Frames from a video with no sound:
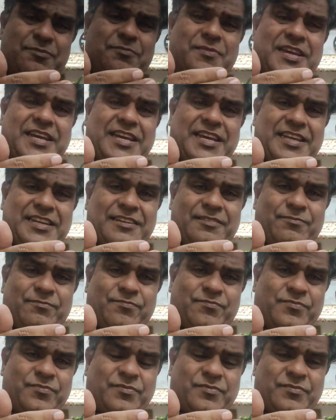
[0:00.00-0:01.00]
man
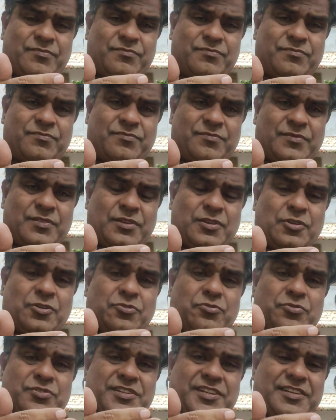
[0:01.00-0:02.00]

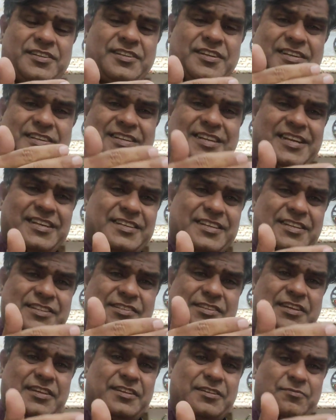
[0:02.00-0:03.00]
who did not get
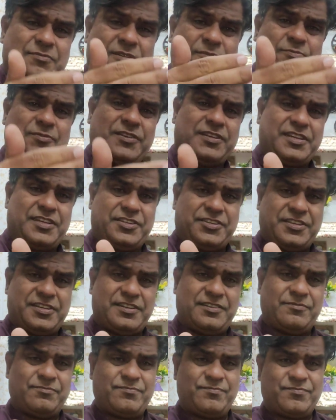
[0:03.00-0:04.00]
asylum
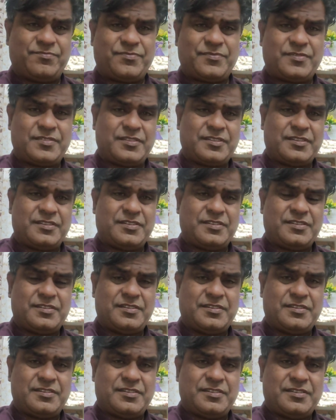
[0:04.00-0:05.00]
application,
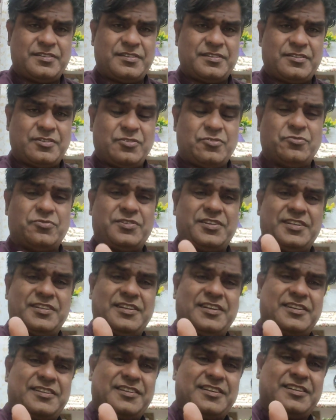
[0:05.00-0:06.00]
who did
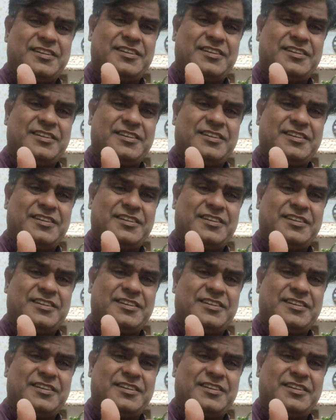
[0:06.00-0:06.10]
not